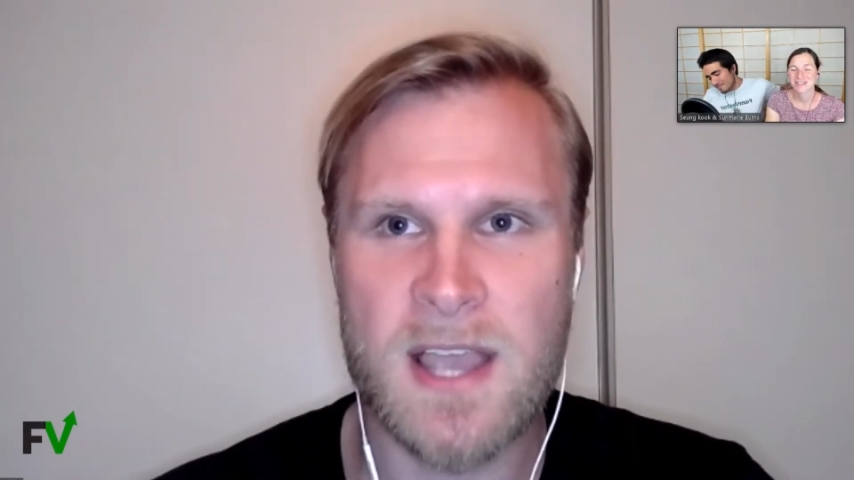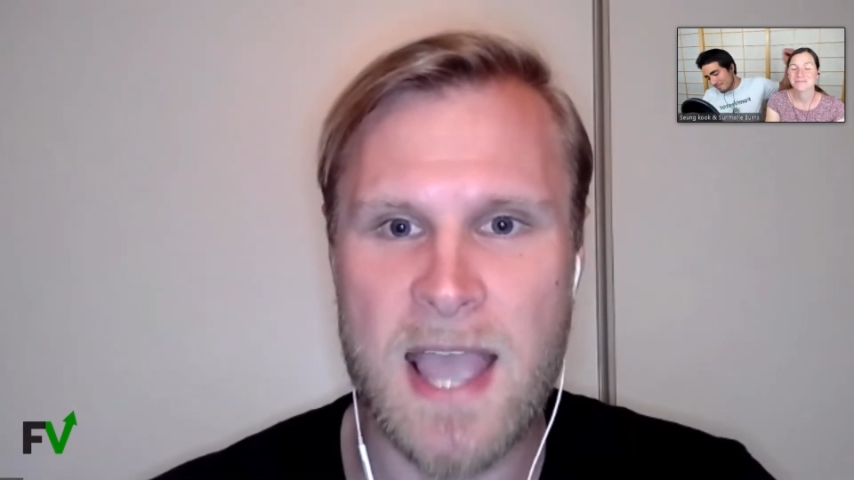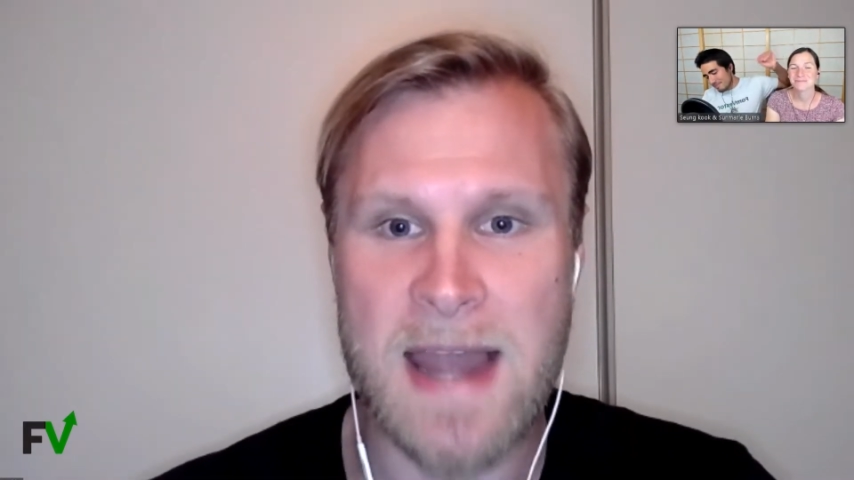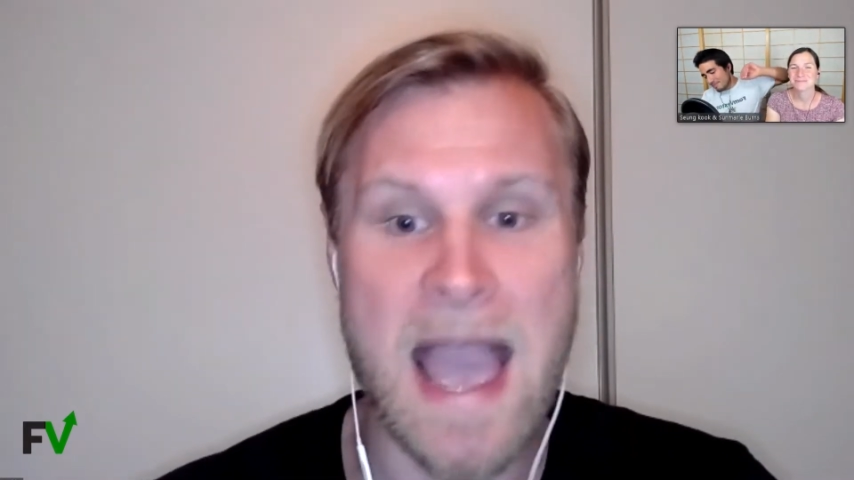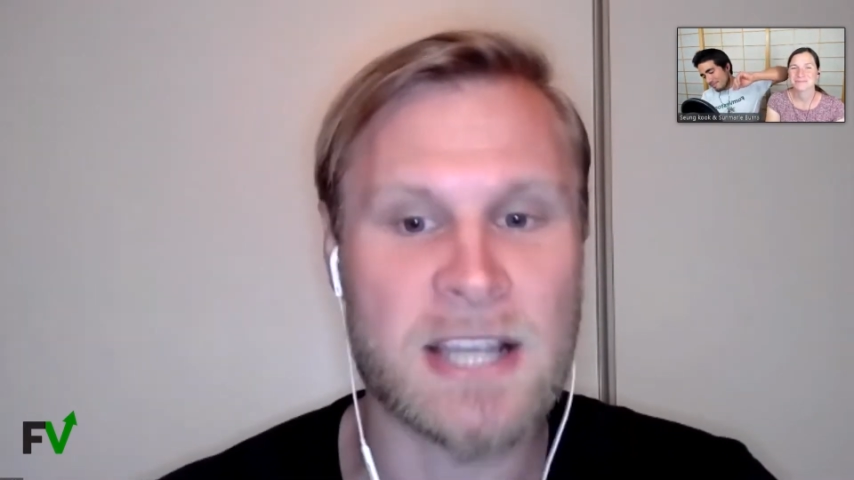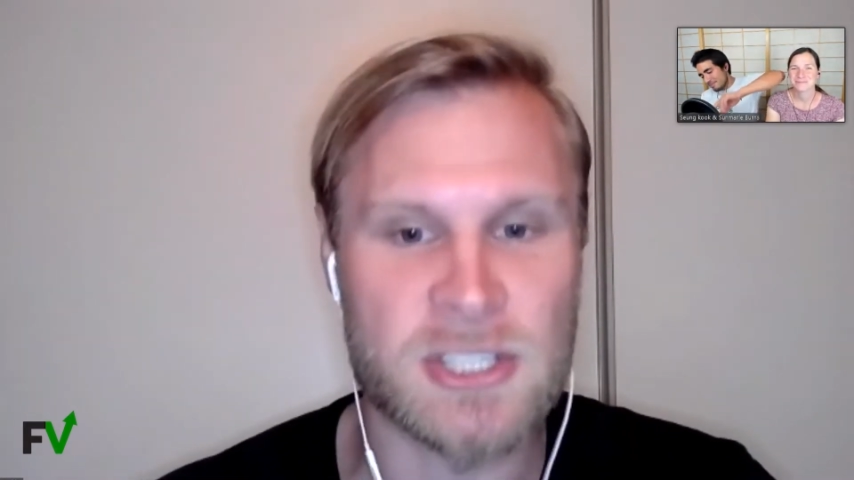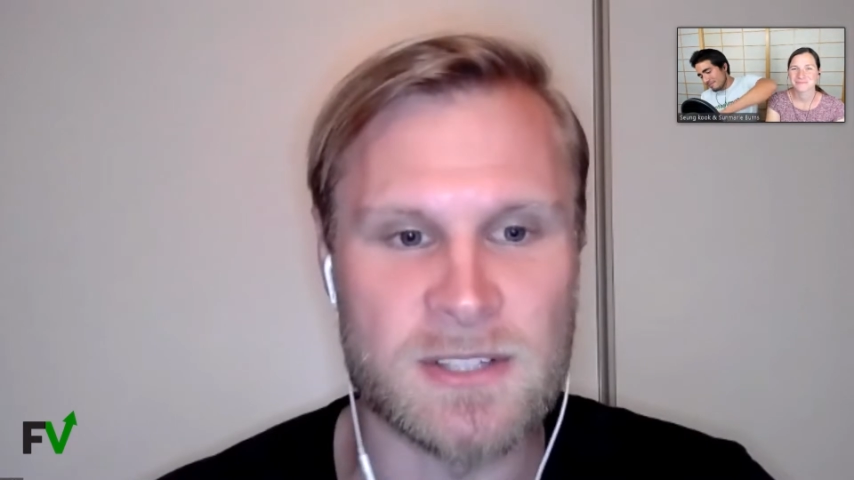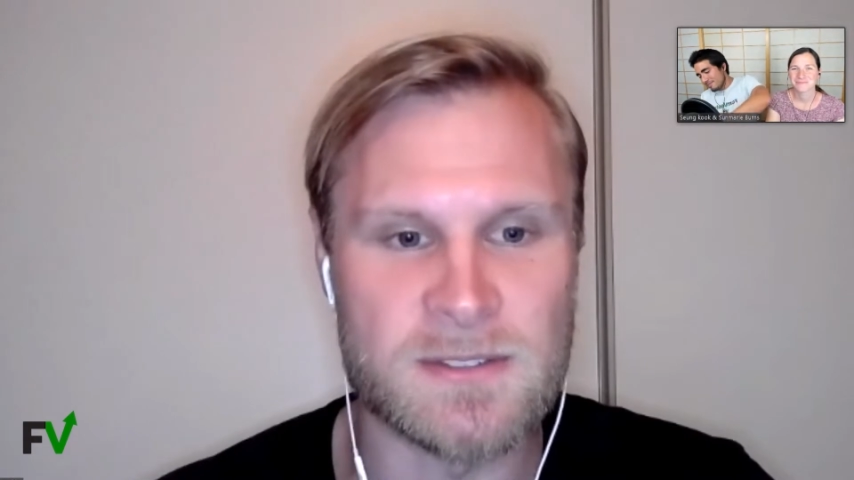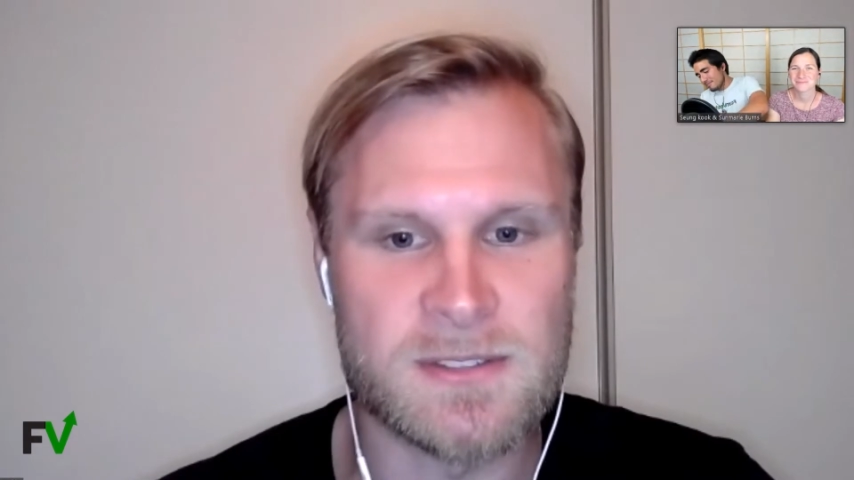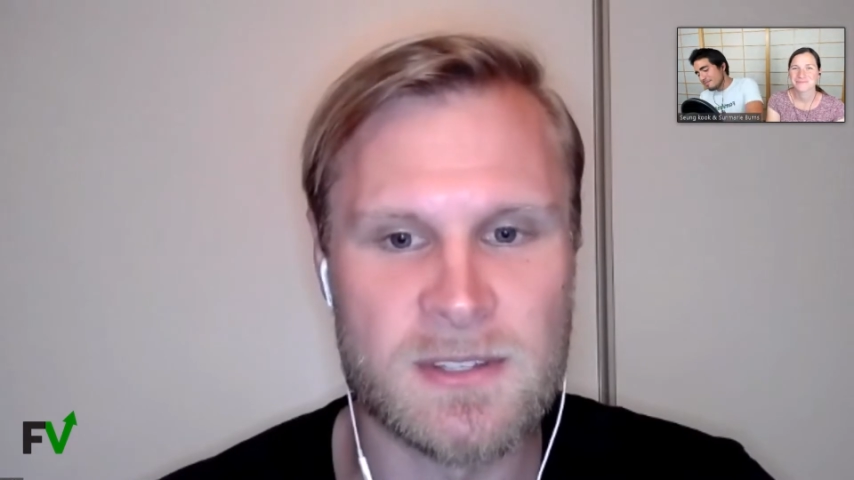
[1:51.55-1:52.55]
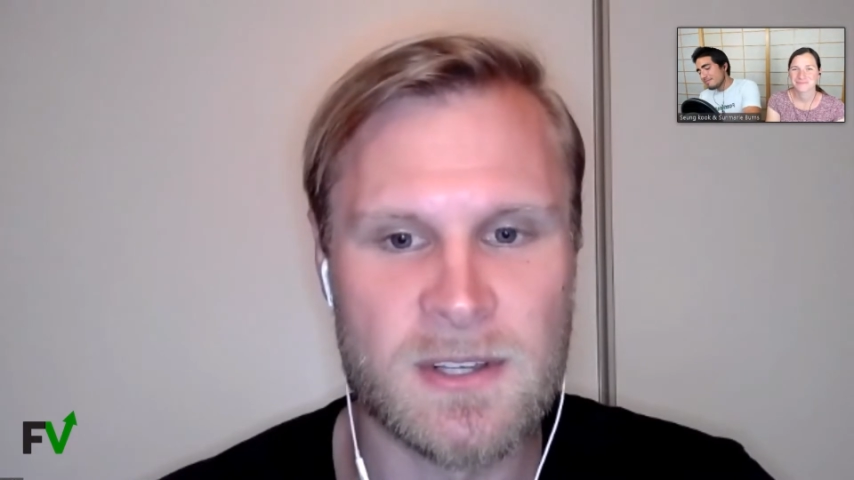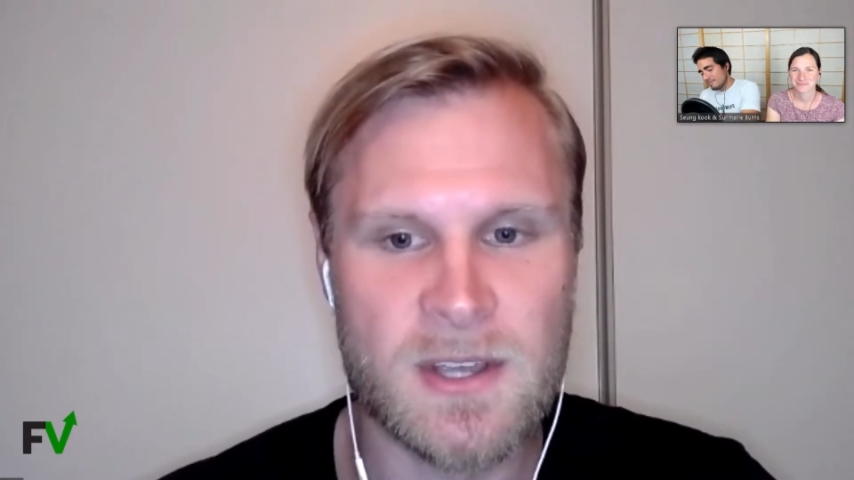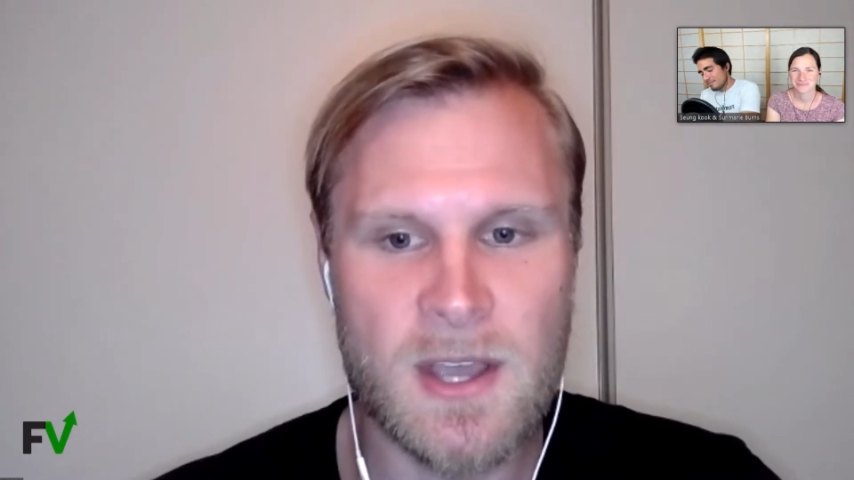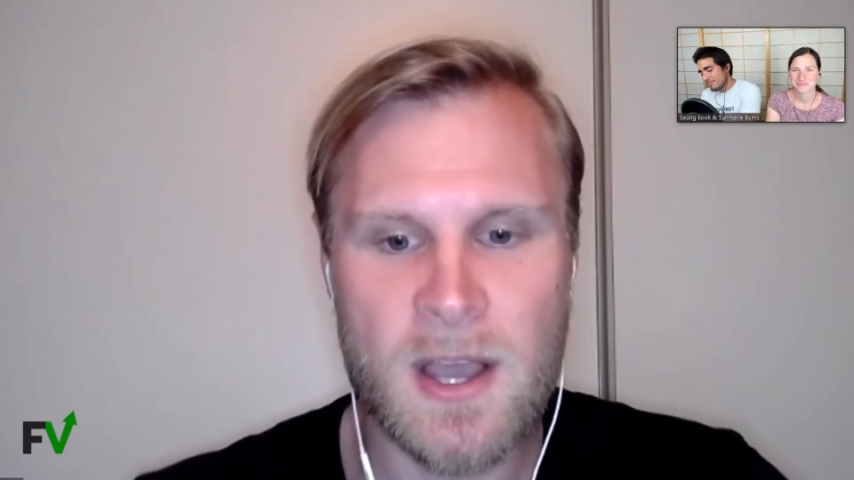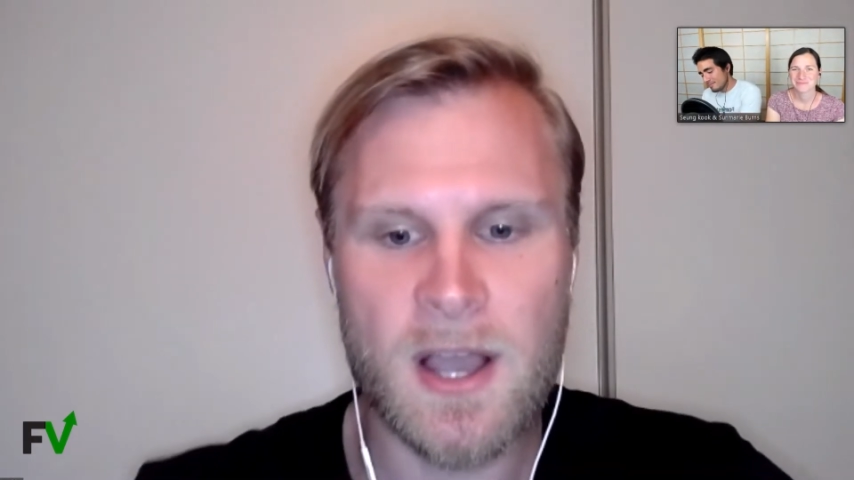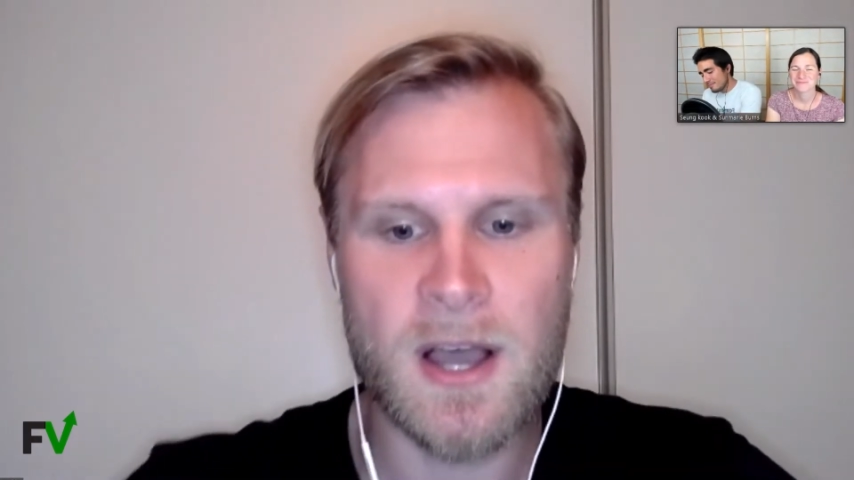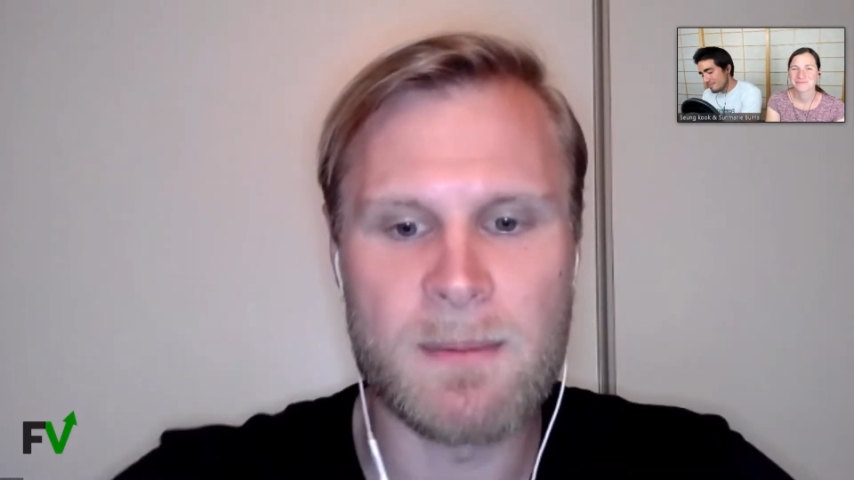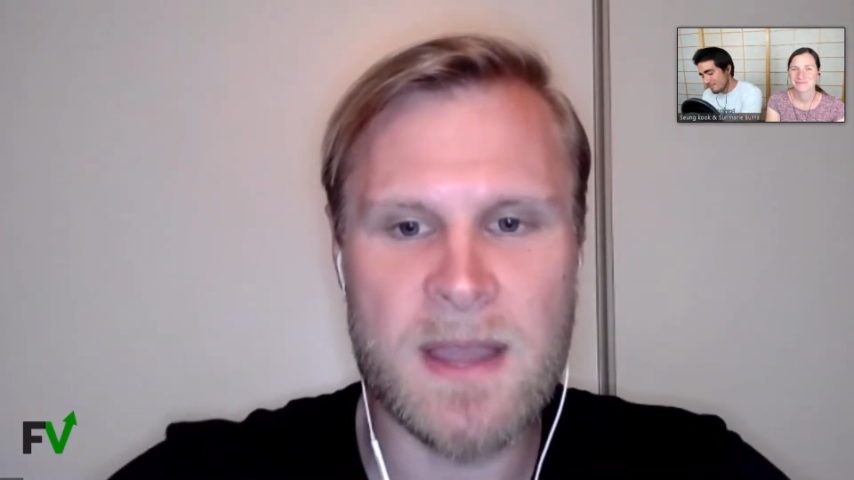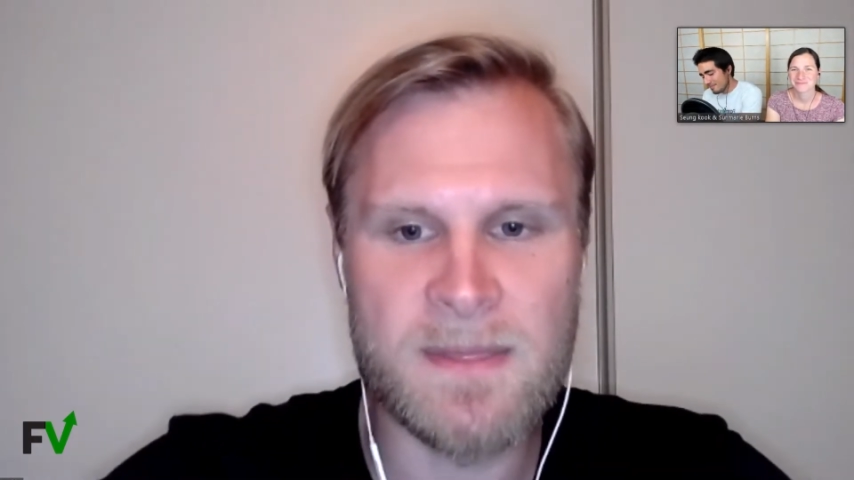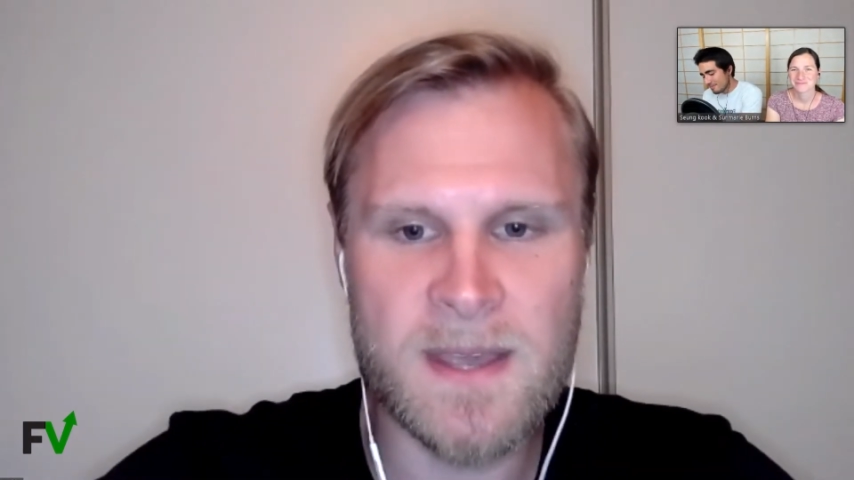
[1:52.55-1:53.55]
and actions.
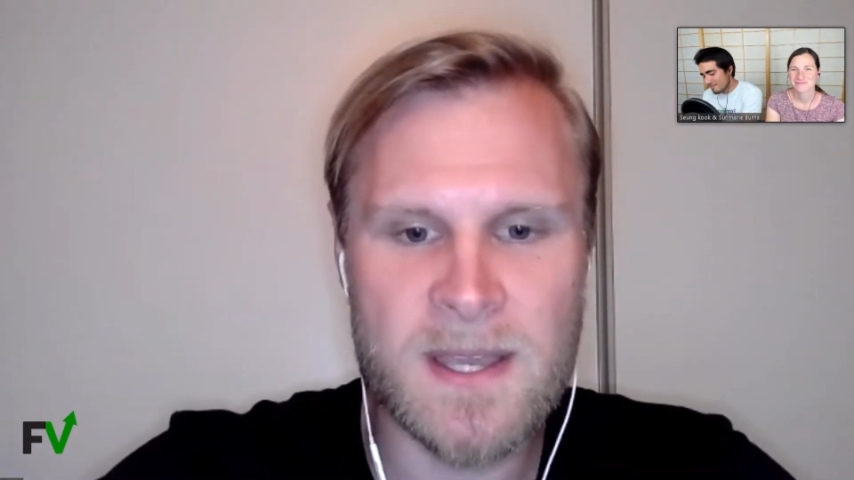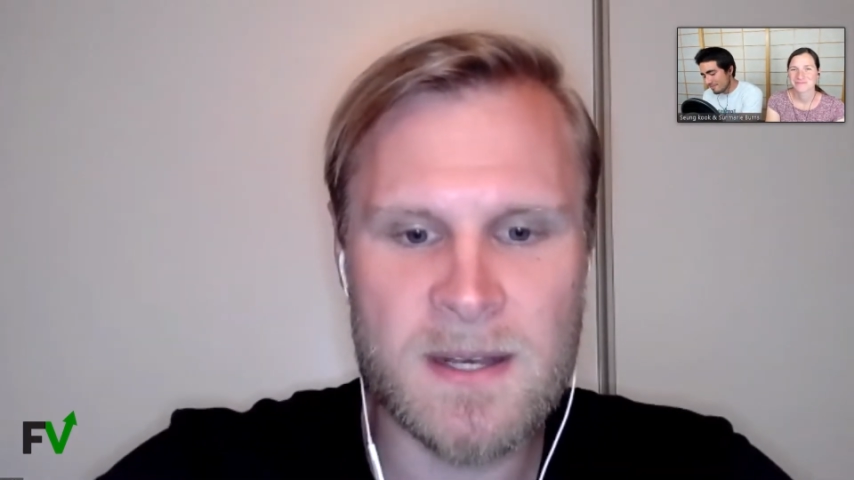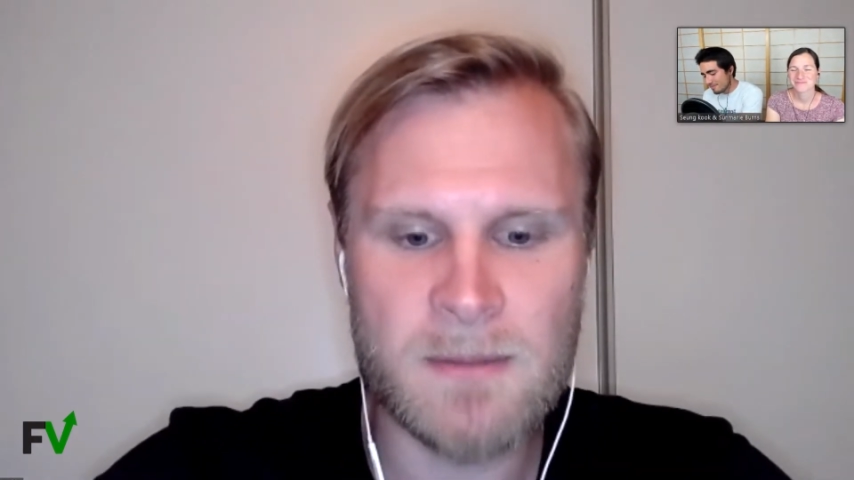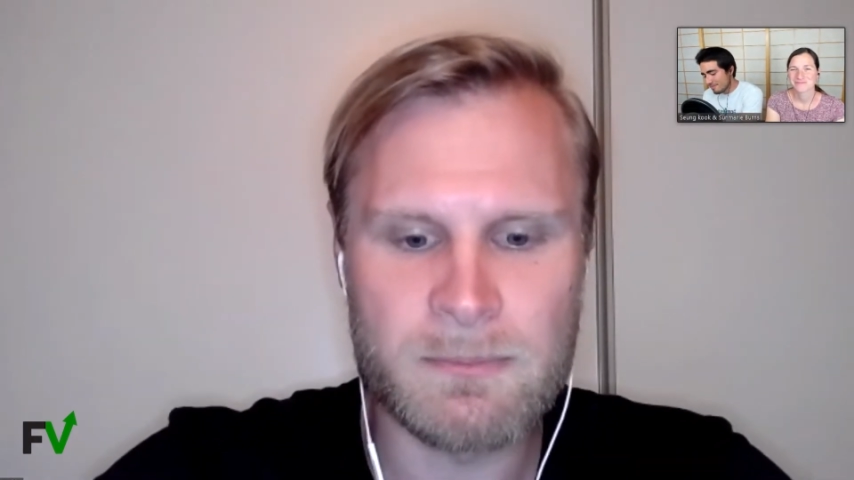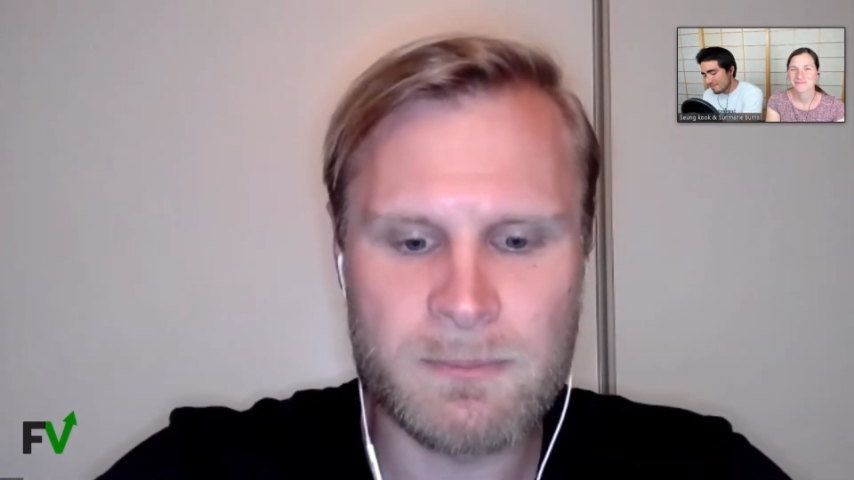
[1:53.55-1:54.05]
And then